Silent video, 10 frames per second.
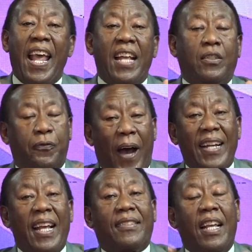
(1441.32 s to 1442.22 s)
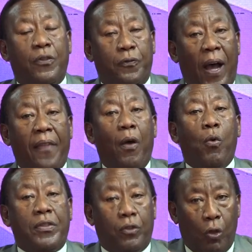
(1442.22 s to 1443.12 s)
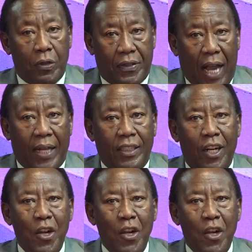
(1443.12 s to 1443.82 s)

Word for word: as far as his father was concerned,